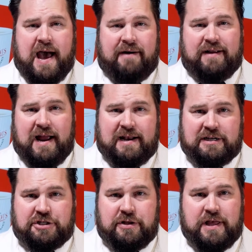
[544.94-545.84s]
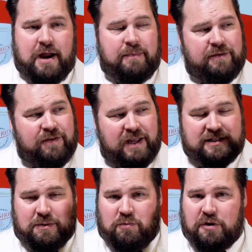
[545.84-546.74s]
Haven't had an issue there, but if you get
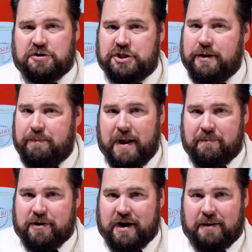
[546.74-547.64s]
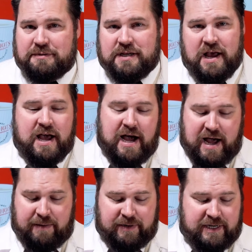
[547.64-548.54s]
some real cheap paper cups,
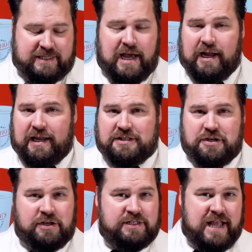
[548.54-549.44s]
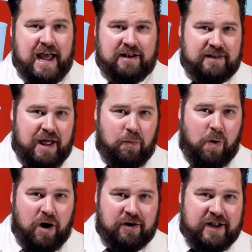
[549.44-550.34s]
I'm gonna tell you, as soon as that
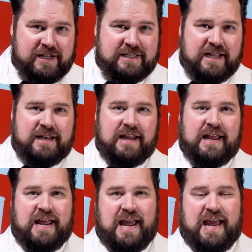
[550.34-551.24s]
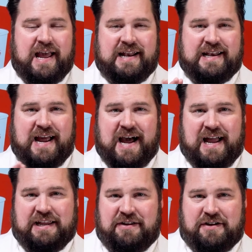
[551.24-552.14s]
water hits it, and
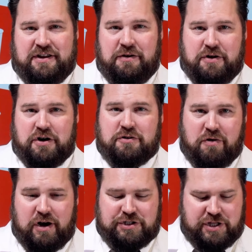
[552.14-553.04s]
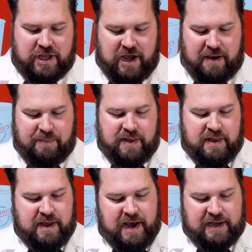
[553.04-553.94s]
you could crush the cup.
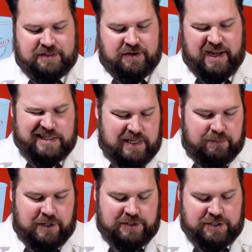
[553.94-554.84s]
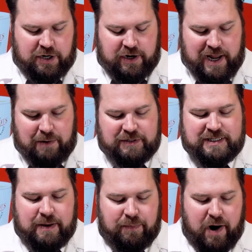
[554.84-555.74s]
So get something sturdy. I would
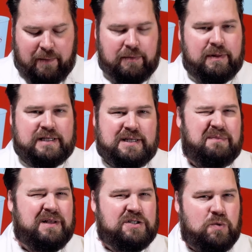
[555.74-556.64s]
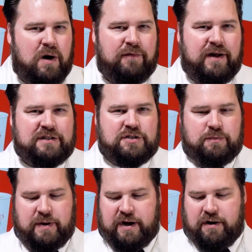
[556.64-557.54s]
say probably something 12 ounce or
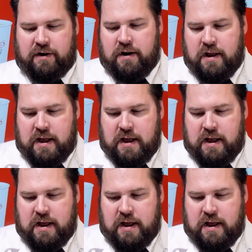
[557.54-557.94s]
bigger.